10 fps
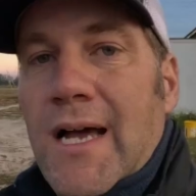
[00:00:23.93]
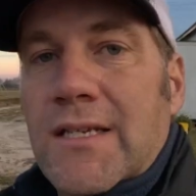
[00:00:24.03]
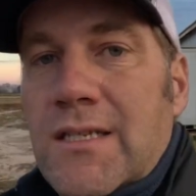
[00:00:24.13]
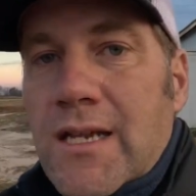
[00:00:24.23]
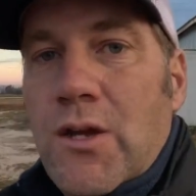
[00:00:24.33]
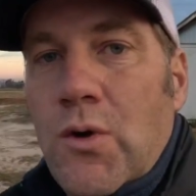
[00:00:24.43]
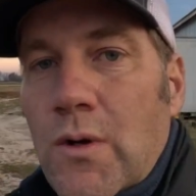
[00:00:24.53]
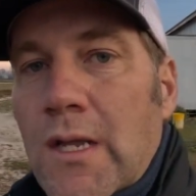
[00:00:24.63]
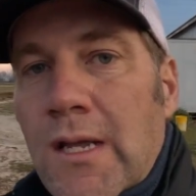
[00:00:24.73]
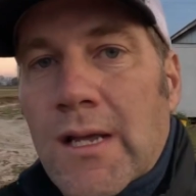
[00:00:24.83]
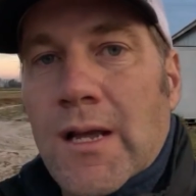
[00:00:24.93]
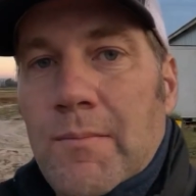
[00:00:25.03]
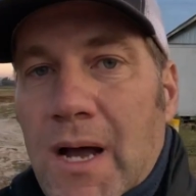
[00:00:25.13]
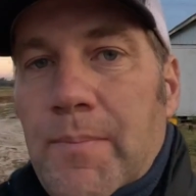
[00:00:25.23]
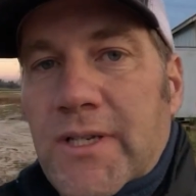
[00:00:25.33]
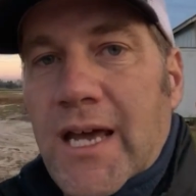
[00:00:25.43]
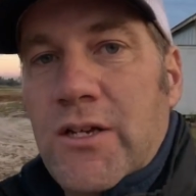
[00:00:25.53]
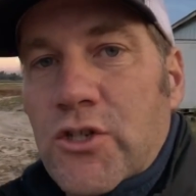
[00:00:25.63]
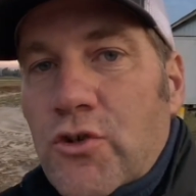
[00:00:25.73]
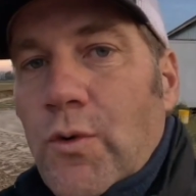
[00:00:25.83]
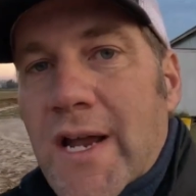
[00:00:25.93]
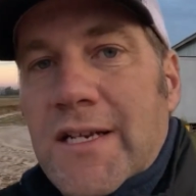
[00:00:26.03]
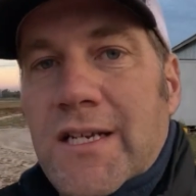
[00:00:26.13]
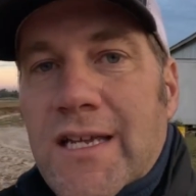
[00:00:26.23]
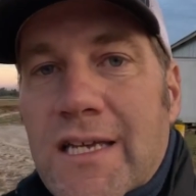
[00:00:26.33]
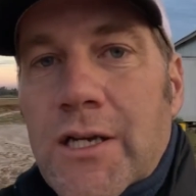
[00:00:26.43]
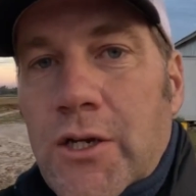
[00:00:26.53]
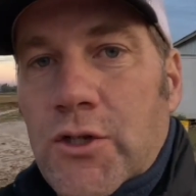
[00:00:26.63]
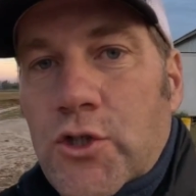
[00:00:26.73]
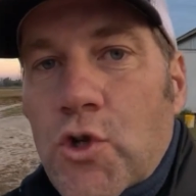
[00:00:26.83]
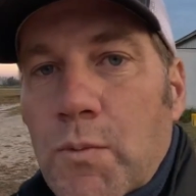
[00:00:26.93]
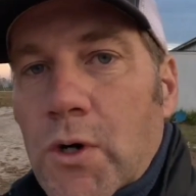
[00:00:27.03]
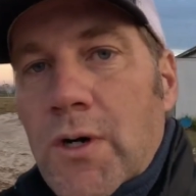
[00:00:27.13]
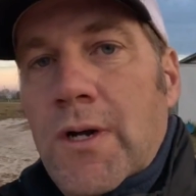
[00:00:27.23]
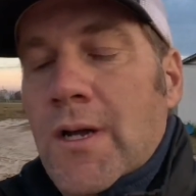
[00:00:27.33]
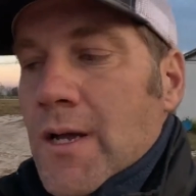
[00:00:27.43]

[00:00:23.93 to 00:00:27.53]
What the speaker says: I sell my potatoes direct to end consumer.